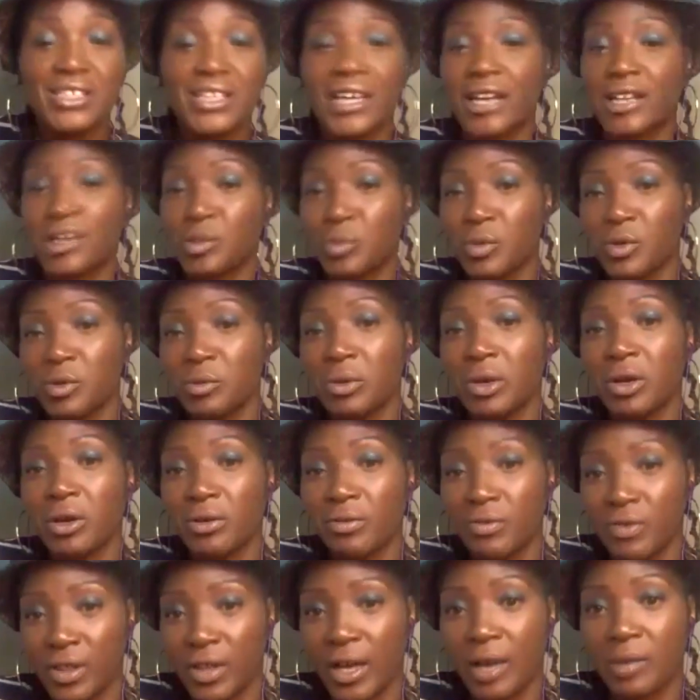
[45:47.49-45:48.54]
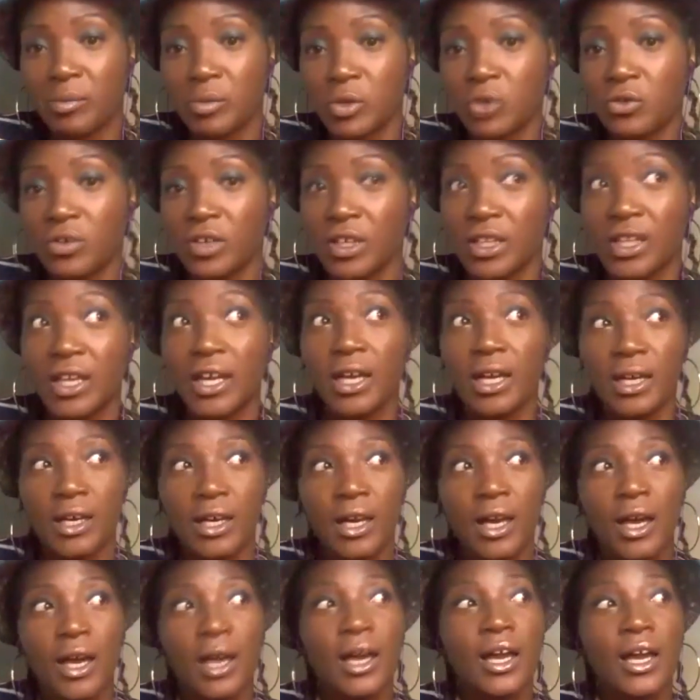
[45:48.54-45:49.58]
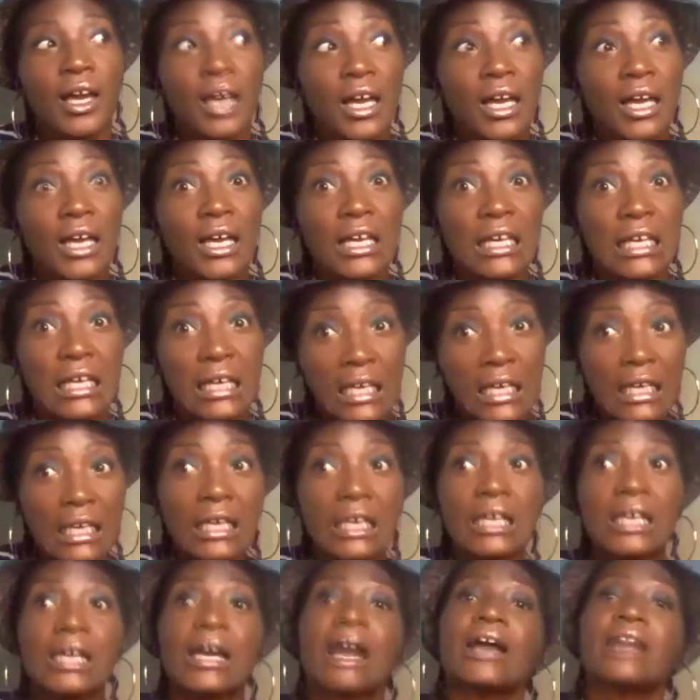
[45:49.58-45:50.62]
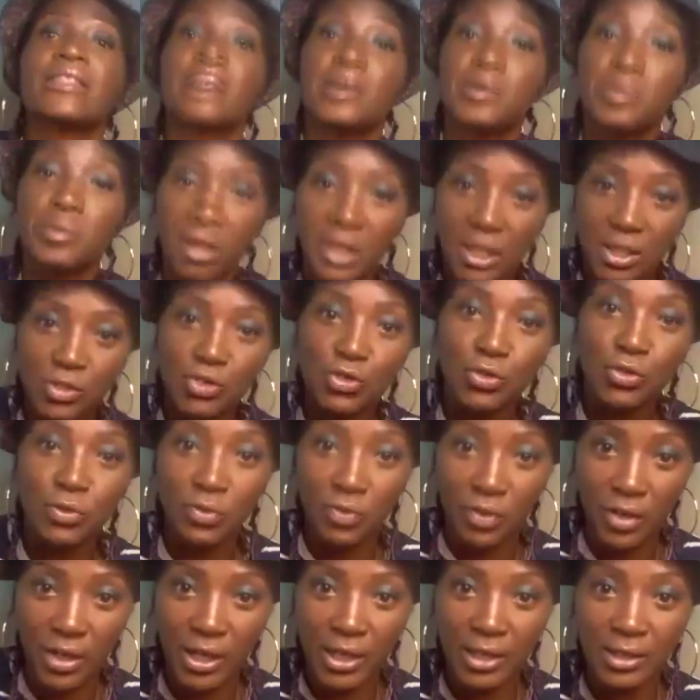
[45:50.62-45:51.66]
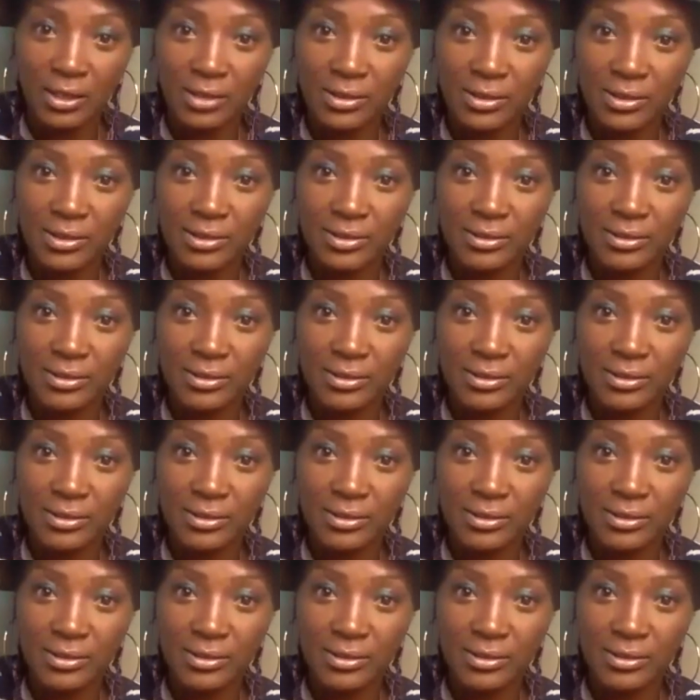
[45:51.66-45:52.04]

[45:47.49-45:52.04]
had the premiere for that movie. He got them into France,